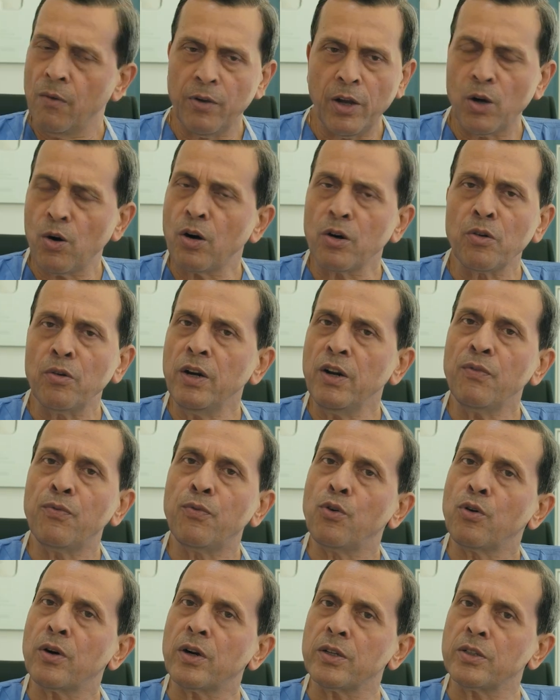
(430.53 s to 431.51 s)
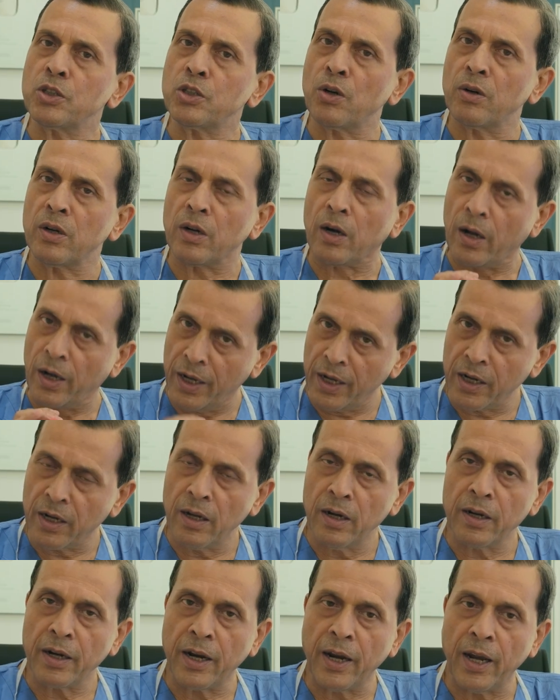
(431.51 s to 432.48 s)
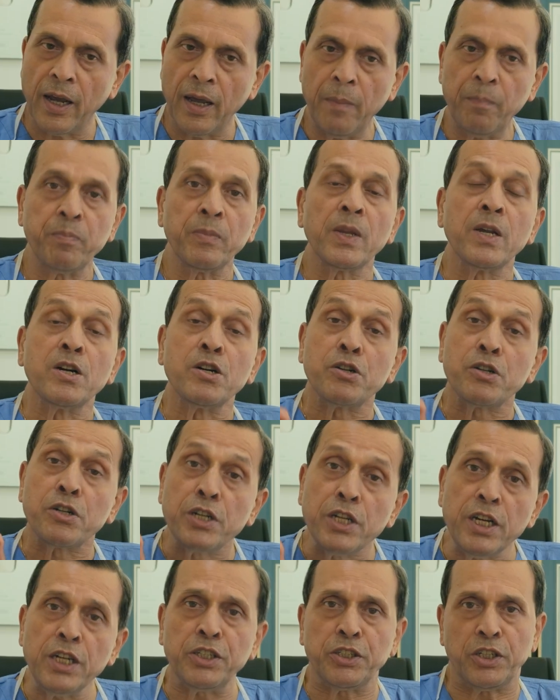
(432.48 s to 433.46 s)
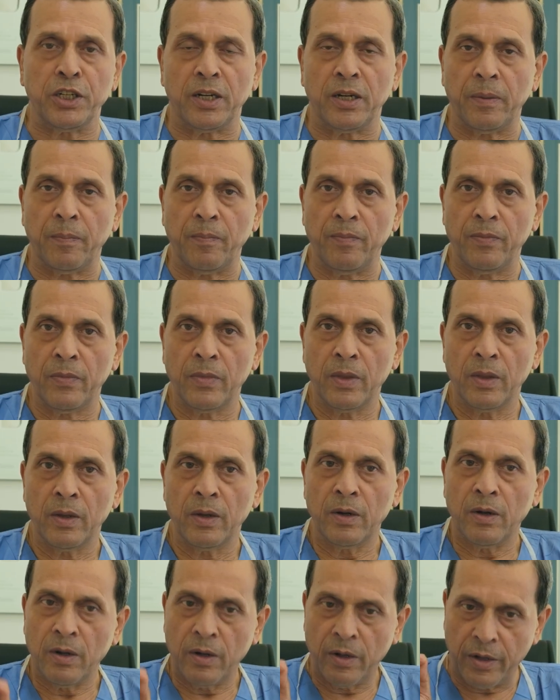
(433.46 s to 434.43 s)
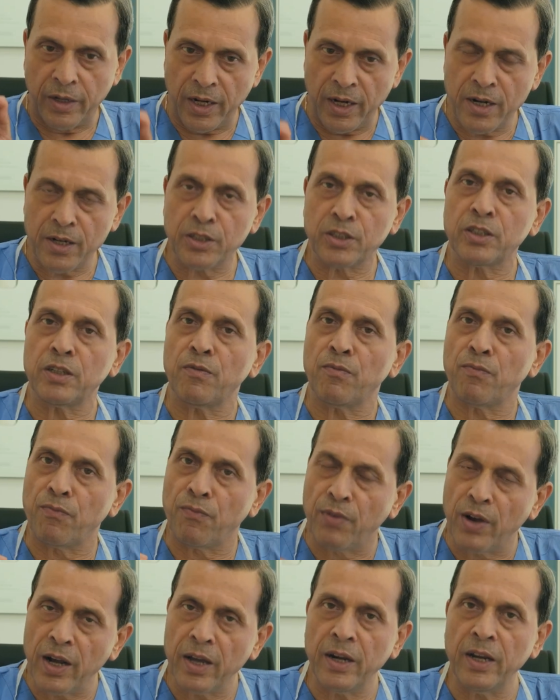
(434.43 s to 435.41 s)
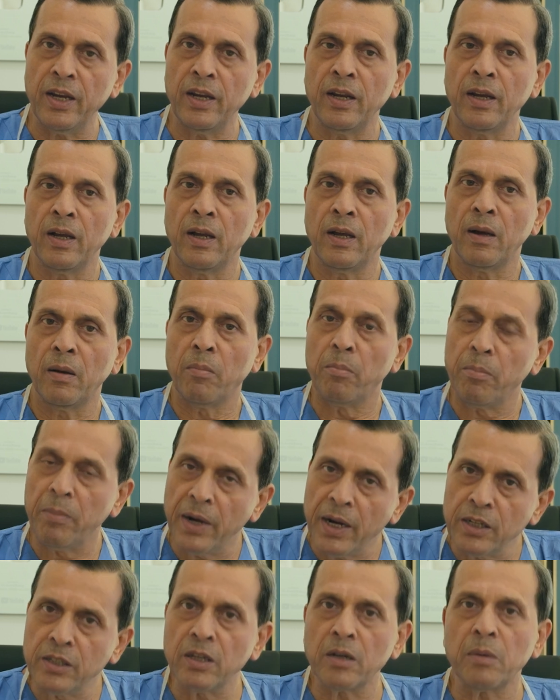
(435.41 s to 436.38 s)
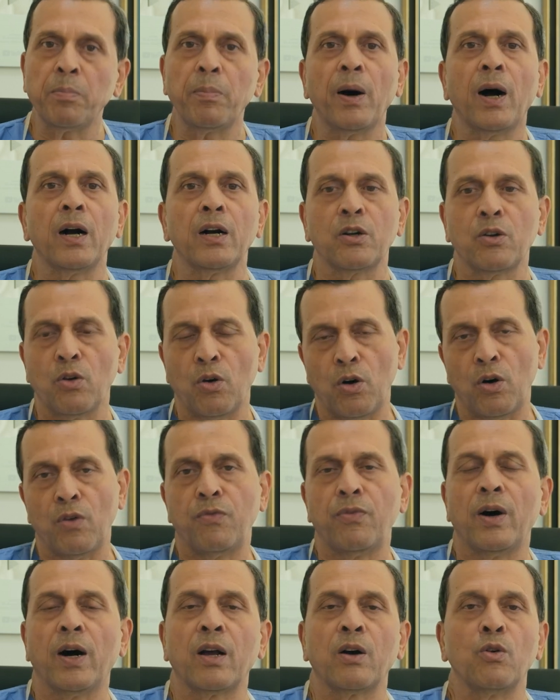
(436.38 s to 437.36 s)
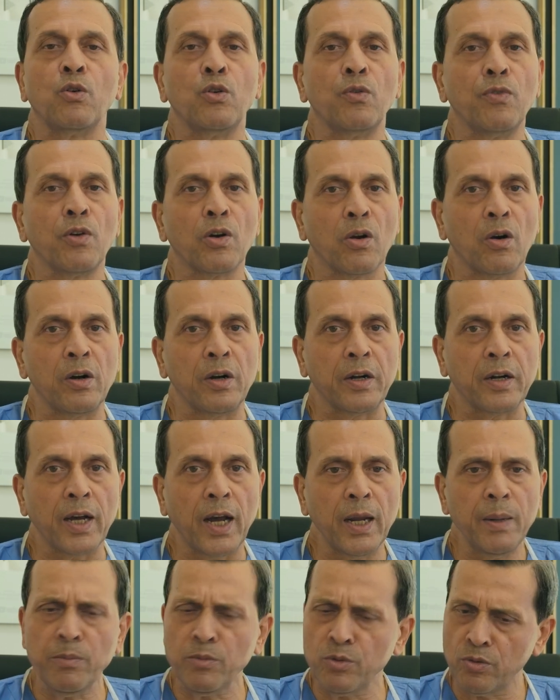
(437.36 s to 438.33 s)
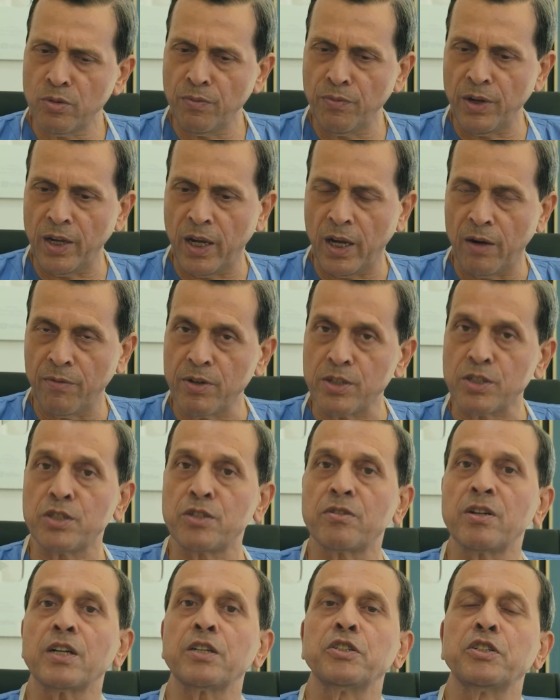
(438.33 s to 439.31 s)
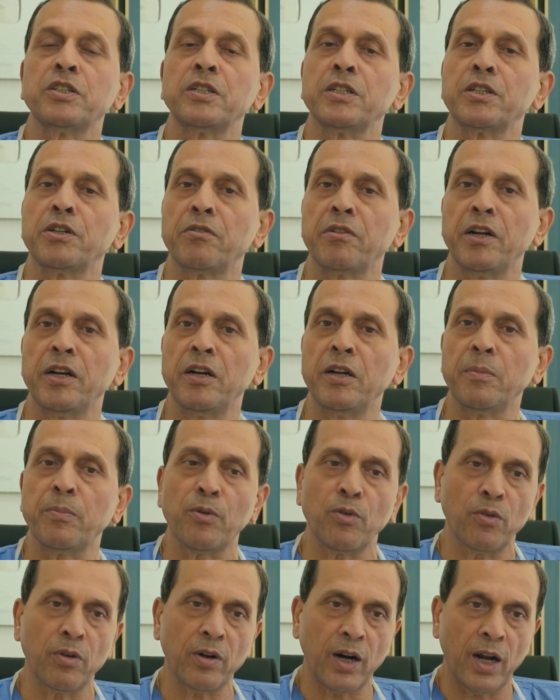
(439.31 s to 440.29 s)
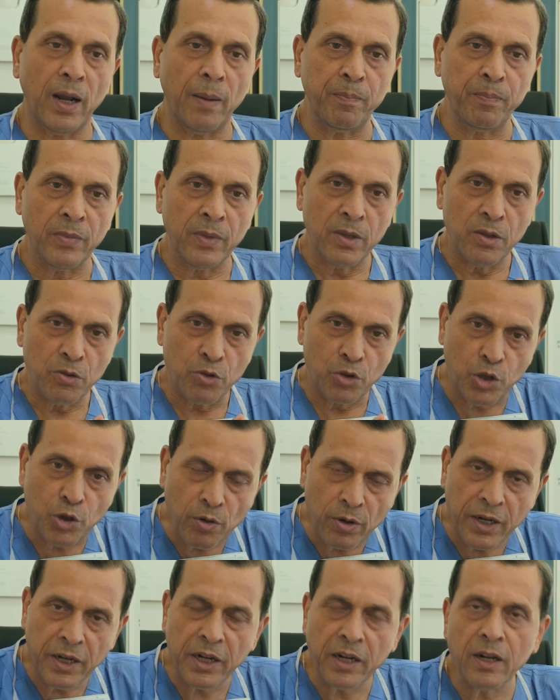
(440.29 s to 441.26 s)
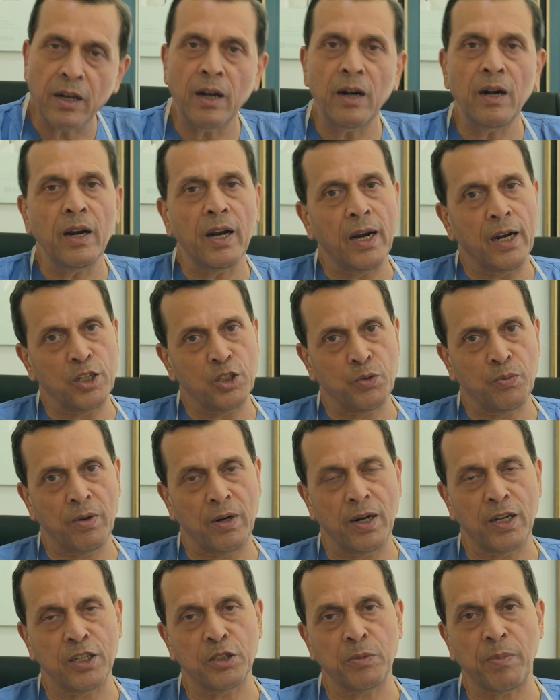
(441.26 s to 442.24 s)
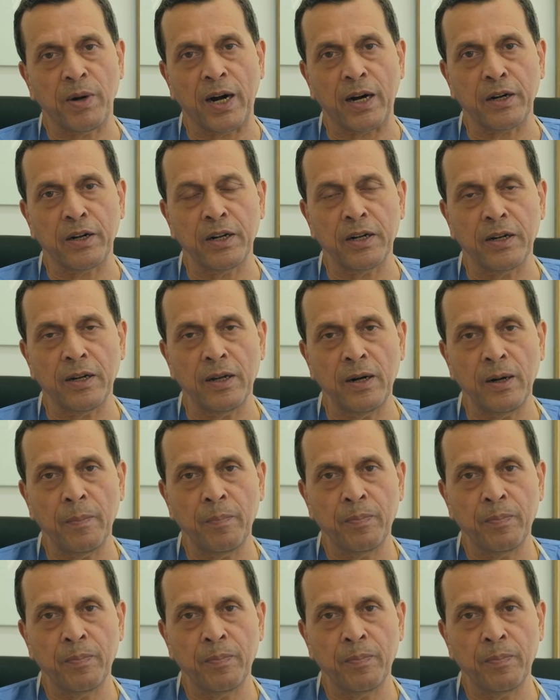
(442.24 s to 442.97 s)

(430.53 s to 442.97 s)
We are not only focused on clinical care, teaching takes a very major part of our overall time. So we have a structured training program, theoretical as well as practical.